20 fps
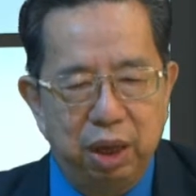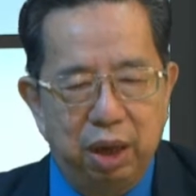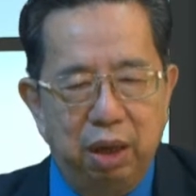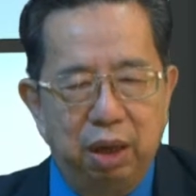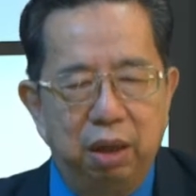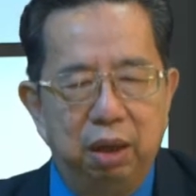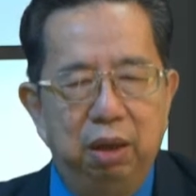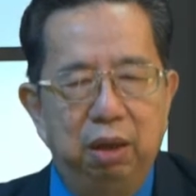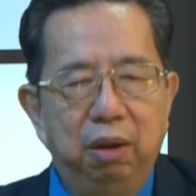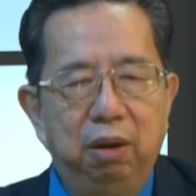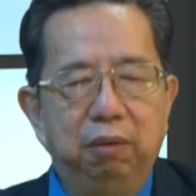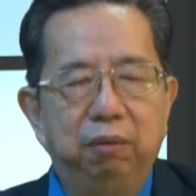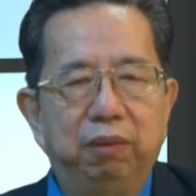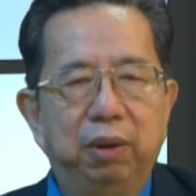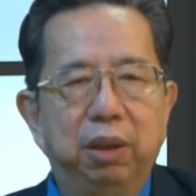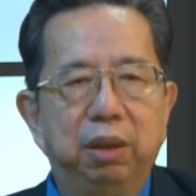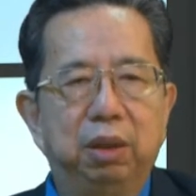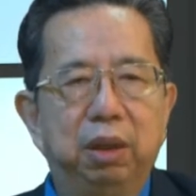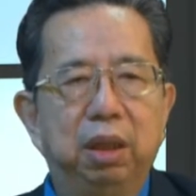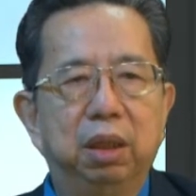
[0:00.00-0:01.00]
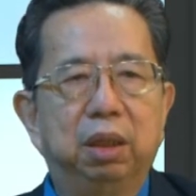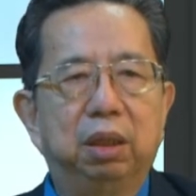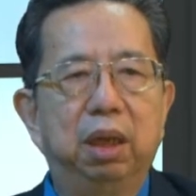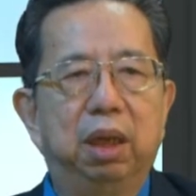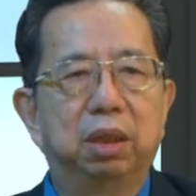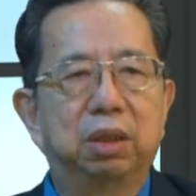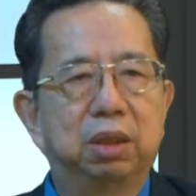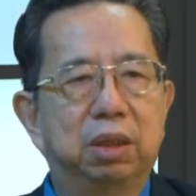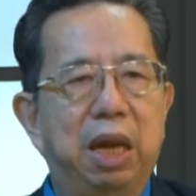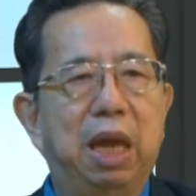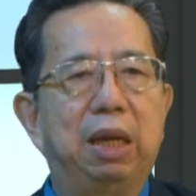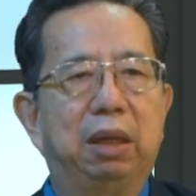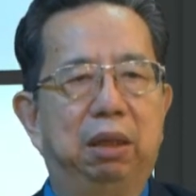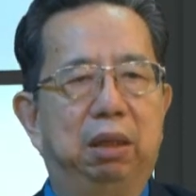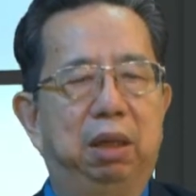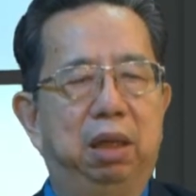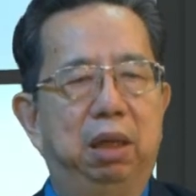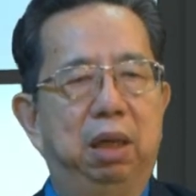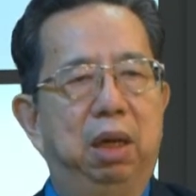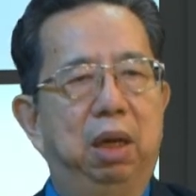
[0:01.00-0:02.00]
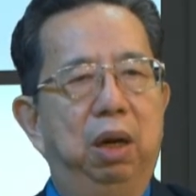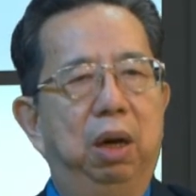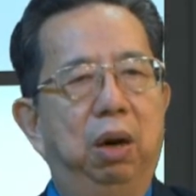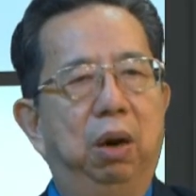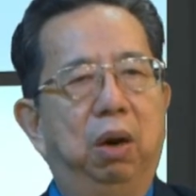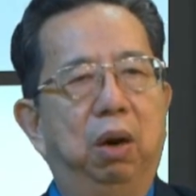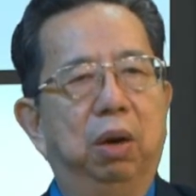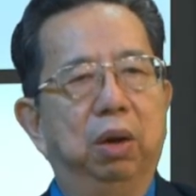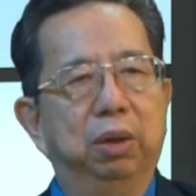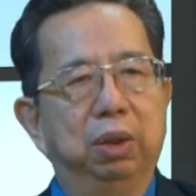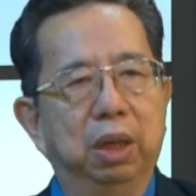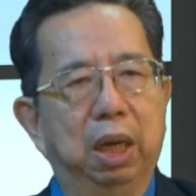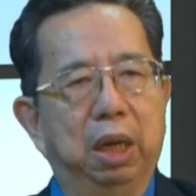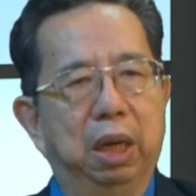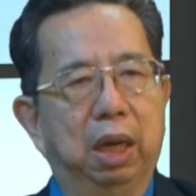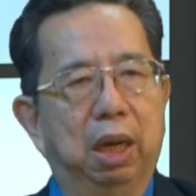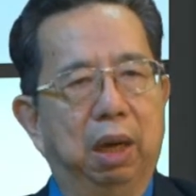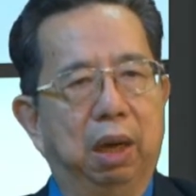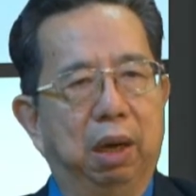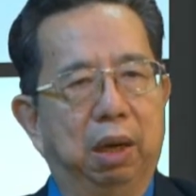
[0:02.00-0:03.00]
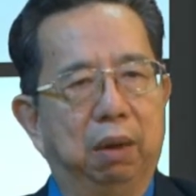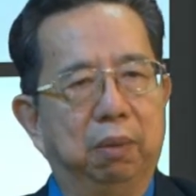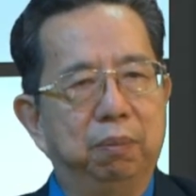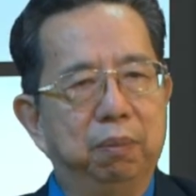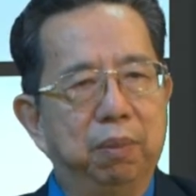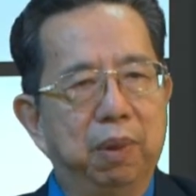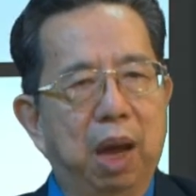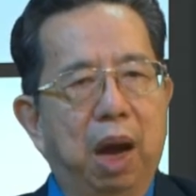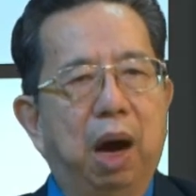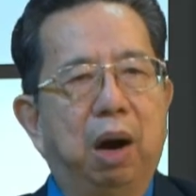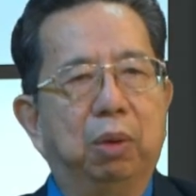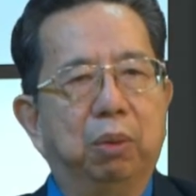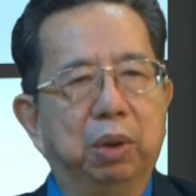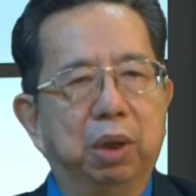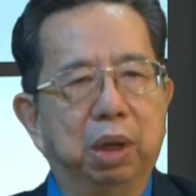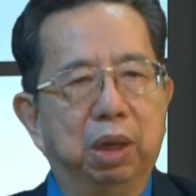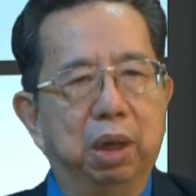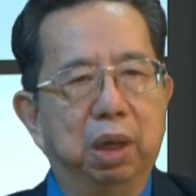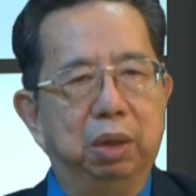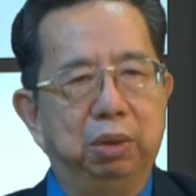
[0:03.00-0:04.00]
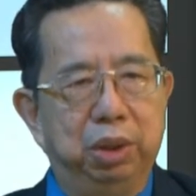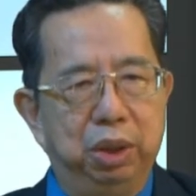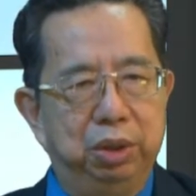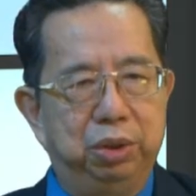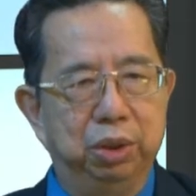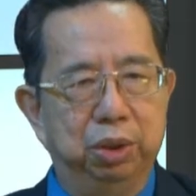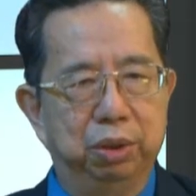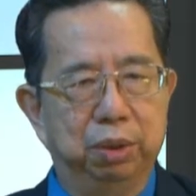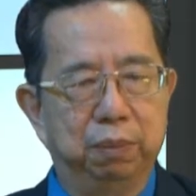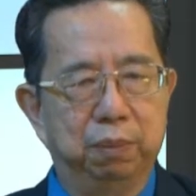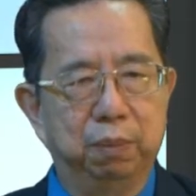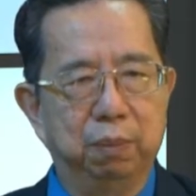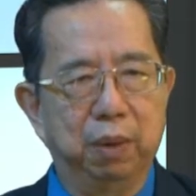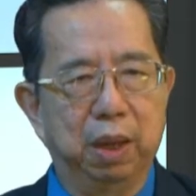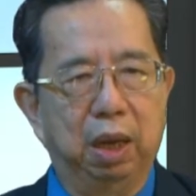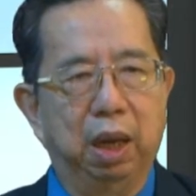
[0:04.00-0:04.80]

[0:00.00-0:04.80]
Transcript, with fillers: I felt it a uh, slight on uh, our region.